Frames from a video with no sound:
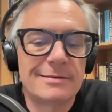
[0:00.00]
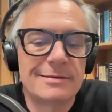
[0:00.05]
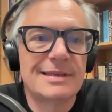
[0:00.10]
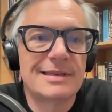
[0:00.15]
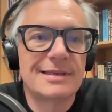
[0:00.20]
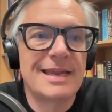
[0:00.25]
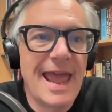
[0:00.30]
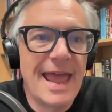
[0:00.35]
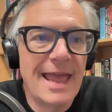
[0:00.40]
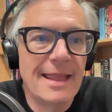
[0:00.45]

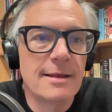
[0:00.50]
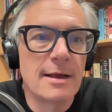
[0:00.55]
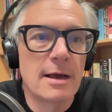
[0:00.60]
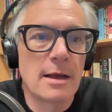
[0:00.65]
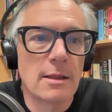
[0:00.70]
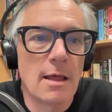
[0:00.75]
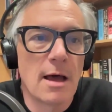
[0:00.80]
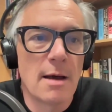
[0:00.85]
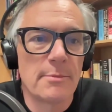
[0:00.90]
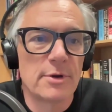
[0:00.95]
10
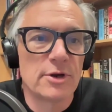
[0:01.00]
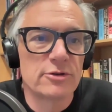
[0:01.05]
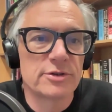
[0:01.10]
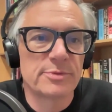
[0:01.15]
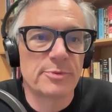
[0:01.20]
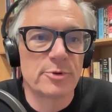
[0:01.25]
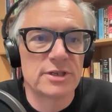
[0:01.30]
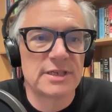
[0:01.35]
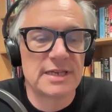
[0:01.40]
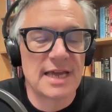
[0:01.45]

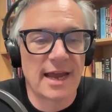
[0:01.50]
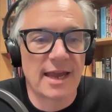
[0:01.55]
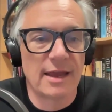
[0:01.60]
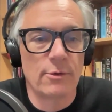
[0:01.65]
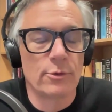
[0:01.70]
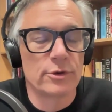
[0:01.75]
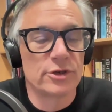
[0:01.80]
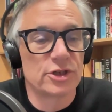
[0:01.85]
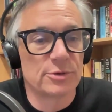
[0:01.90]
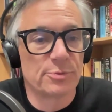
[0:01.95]
kilometers per second,
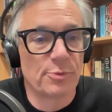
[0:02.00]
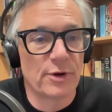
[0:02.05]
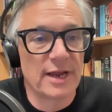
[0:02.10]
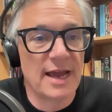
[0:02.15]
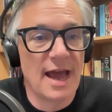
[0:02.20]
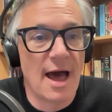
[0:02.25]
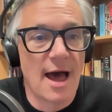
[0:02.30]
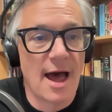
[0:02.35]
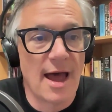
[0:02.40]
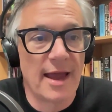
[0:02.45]
which is pretty
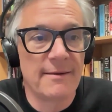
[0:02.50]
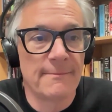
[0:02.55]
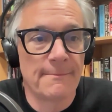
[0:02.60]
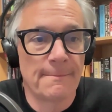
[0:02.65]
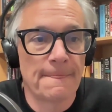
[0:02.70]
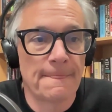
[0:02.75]
high,